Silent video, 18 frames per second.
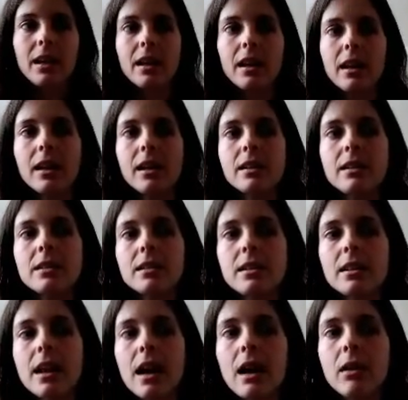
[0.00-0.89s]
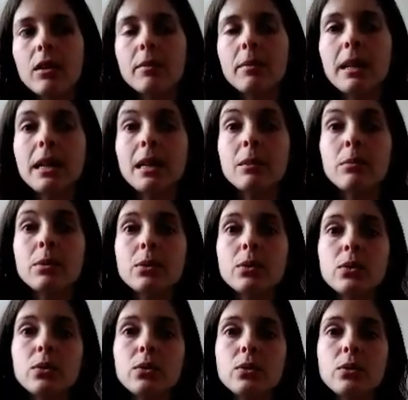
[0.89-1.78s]
And now I'm
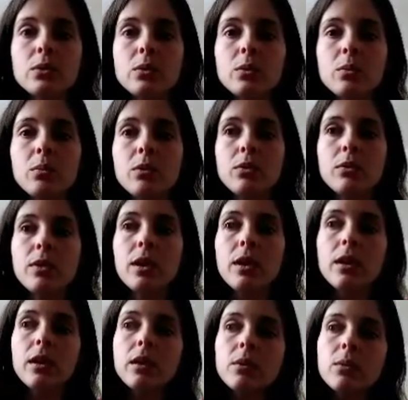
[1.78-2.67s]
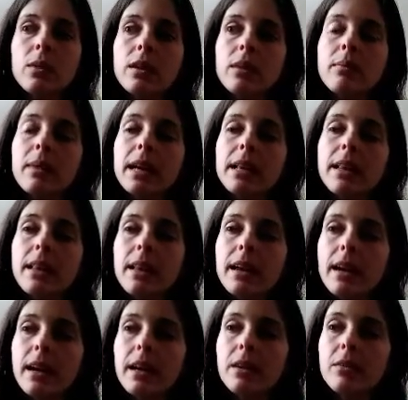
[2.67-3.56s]
able to move on with my
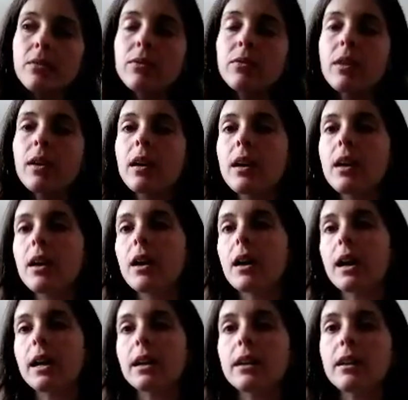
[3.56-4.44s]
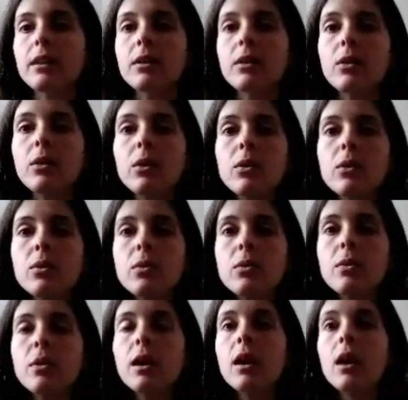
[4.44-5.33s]
life. I
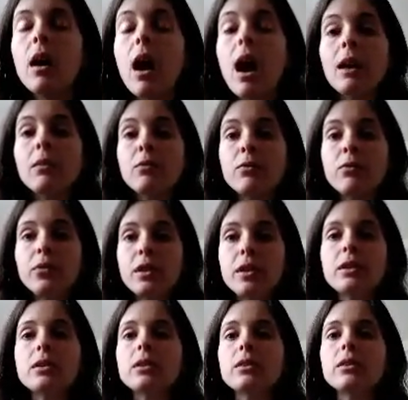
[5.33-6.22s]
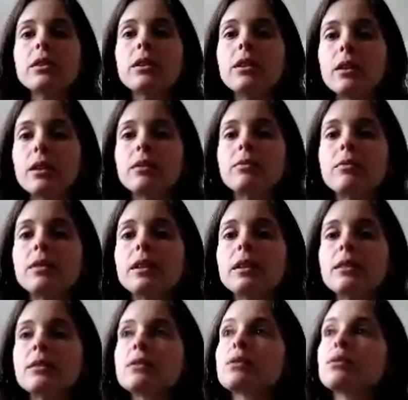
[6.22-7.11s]
feel the
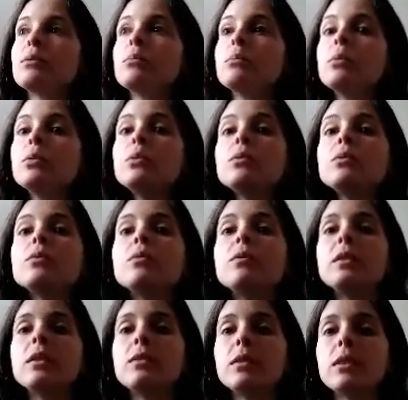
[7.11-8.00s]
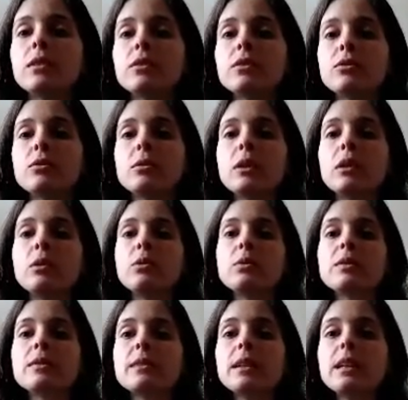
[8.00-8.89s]
confidence to move even to a
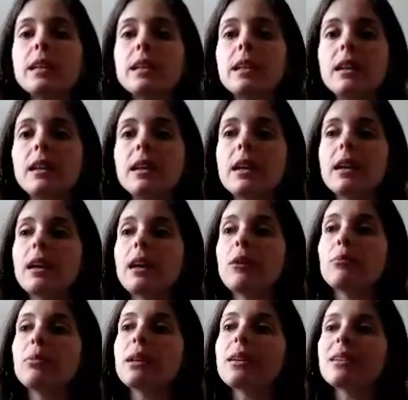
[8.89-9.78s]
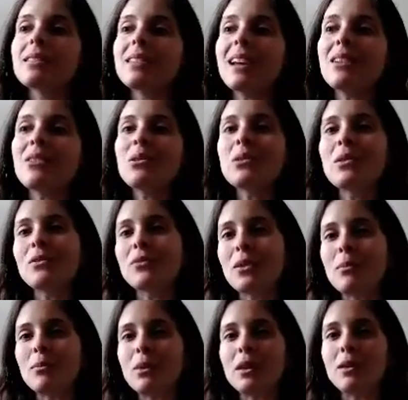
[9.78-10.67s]
new city, because I know if
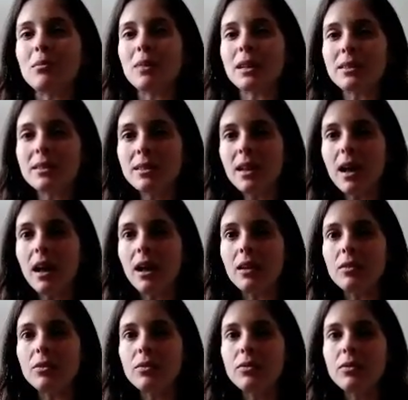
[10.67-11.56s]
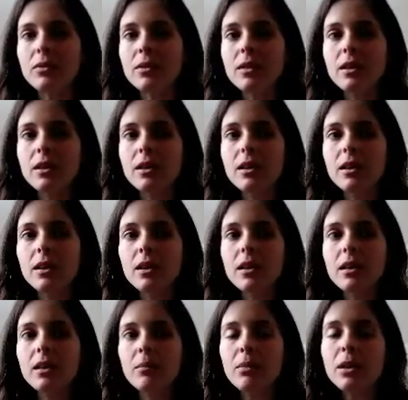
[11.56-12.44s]
I'm being myself,
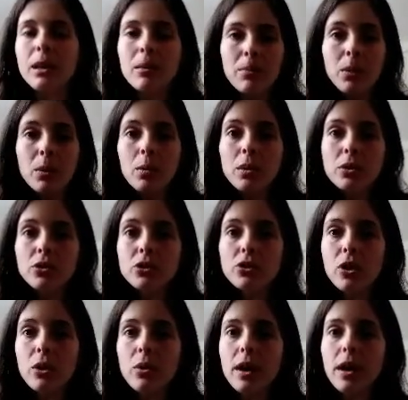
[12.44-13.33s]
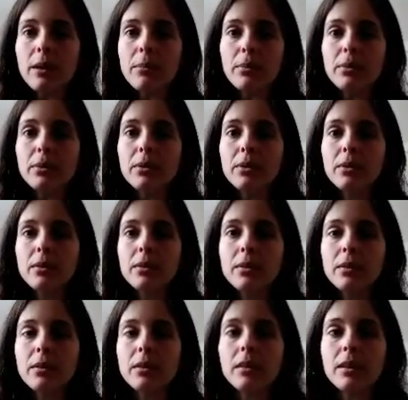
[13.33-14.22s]
people will show up.
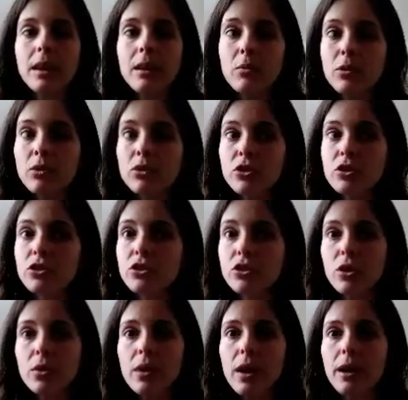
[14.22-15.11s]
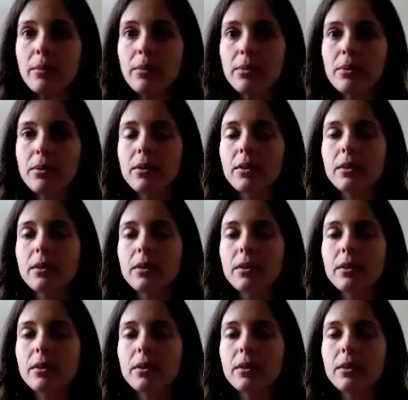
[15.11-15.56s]
They will just show up.